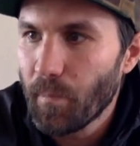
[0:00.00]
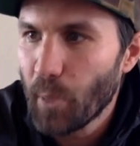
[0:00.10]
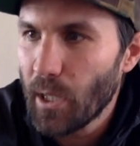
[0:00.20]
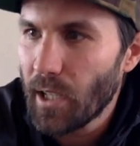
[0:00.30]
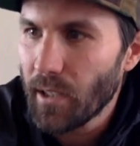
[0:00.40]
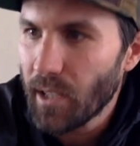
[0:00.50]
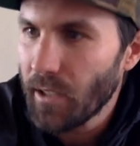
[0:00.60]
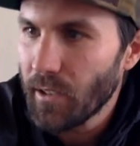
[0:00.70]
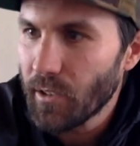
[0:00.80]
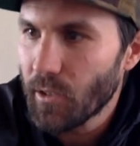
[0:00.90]

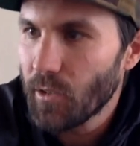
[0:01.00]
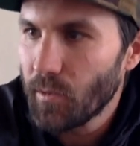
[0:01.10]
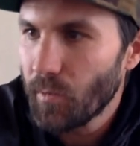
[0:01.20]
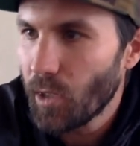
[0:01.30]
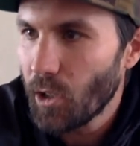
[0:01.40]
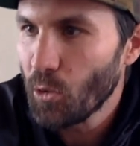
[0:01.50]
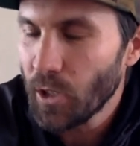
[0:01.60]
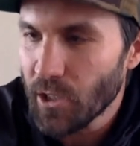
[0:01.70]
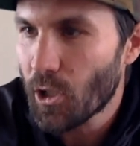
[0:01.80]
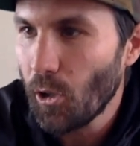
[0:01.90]
then
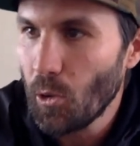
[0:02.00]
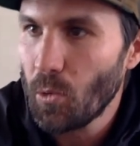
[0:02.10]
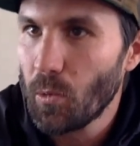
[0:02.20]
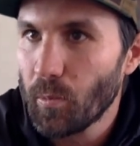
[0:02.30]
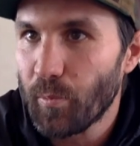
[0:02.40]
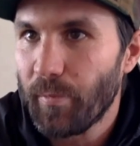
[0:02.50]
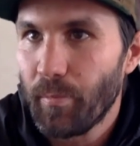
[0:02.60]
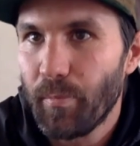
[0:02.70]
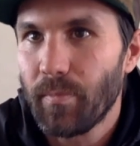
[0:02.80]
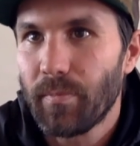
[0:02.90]
only two
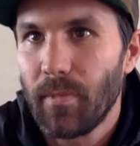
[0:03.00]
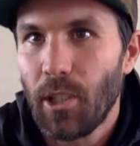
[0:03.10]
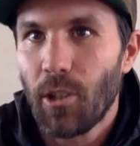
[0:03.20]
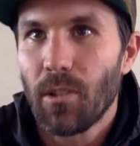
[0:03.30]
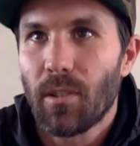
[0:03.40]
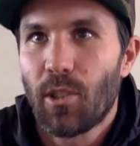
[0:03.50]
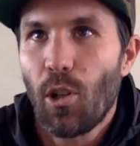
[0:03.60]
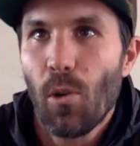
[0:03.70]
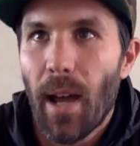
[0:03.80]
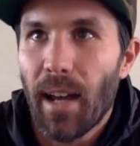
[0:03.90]

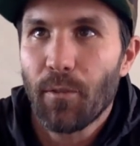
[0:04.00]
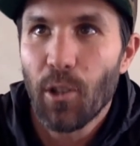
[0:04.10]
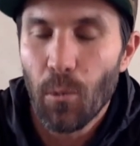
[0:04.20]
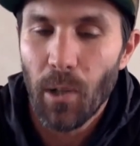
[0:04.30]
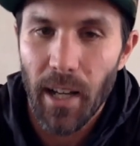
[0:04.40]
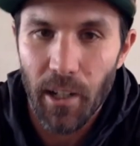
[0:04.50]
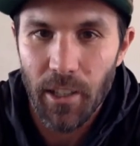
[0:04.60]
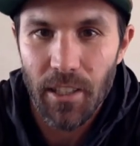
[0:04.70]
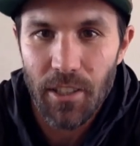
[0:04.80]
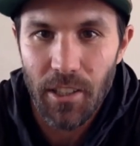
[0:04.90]
after what I
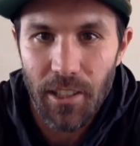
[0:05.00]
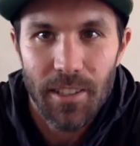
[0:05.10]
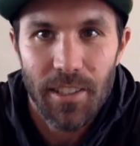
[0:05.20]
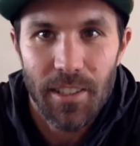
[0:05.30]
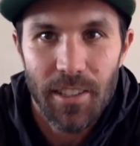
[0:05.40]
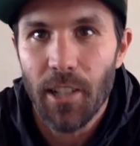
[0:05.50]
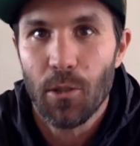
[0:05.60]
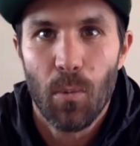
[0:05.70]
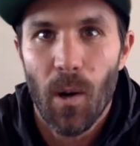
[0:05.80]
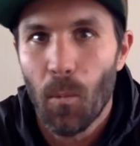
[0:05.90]
initially said, I
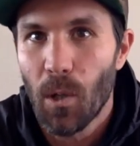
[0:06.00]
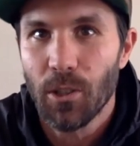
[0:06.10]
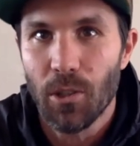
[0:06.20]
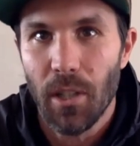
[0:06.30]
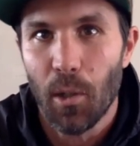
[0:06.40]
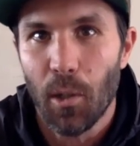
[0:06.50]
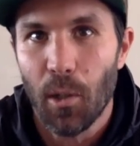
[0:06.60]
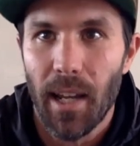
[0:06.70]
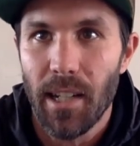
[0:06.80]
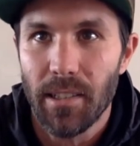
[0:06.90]
just want one trick
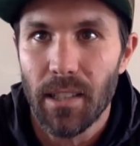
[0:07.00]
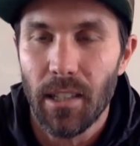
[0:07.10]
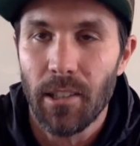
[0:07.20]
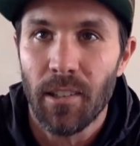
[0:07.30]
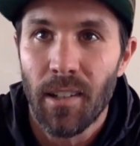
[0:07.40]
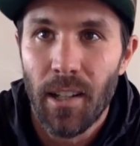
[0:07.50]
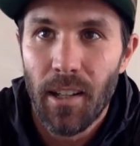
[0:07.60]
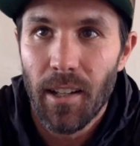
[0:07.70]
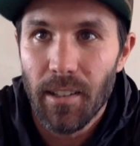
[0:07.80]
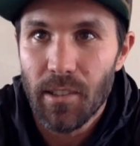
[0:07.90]
by 18,
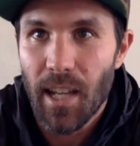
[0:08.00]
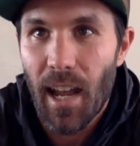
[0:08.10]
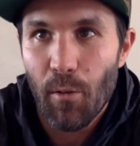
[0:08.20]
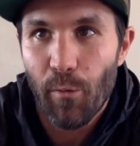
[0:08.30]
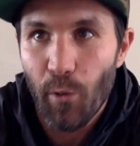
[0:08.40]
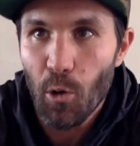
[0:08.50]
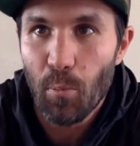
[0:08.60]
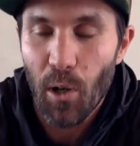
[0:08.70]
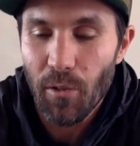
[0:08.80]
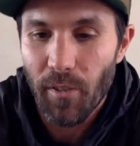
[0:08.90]
to have a full
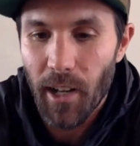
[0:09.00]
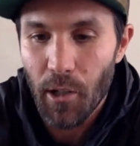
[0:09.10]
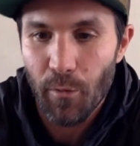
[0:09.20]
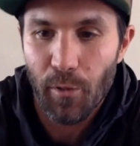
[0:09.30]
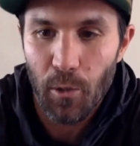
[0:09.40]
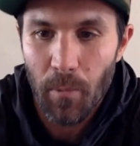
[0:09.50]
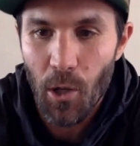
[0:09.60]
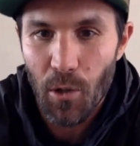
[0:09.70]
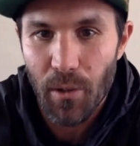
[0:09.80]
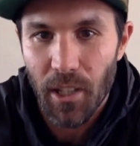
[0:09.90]
profile, film the
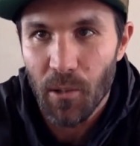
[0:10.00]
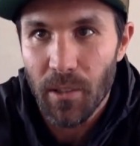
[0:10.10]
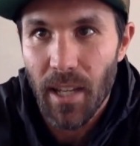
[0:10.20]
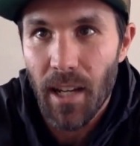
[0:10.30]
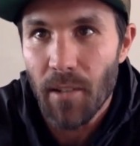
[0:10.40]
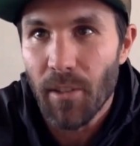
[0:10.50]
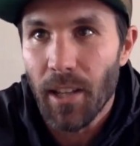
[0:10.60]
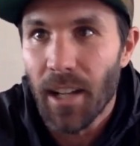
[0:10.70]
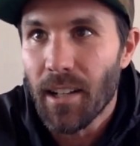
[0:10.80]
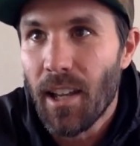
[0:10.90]
whole thing with Dave.
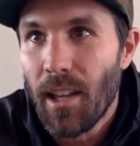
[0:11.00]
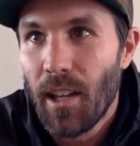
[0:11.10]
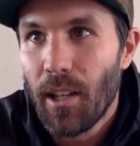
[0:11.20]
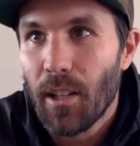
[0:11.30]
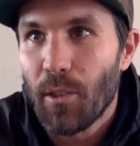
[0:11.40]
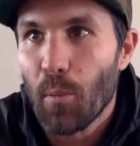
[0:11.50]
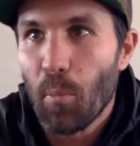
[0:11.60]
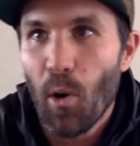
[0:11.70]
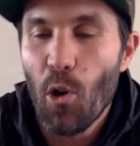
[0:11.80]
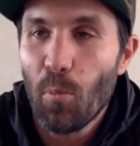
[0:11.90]
And, like,
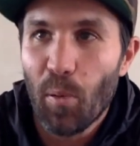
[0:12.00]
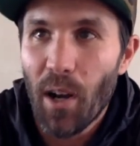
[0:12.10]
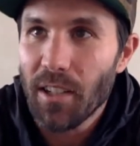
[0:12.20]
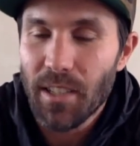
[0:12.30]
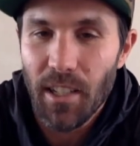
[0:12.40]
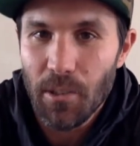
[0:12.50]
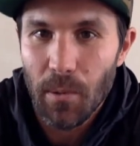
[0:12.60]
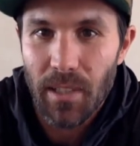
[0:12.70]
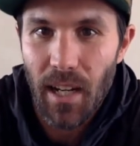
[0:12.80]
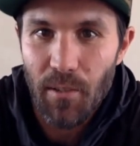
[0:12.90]
the whole process
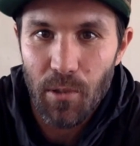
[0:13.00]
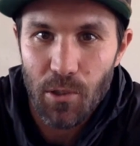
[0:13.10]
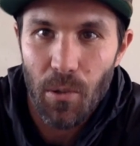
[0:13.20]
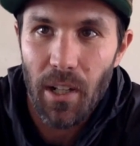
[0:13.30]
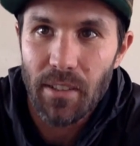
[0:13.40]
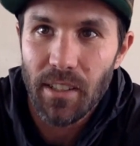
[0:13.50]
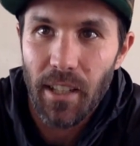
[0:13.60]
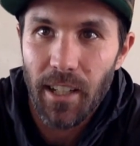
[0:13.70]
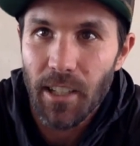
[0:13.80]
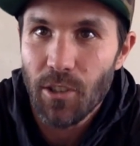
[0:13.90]
with Dave was crazy.
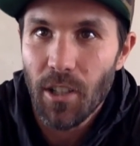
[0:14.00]
Like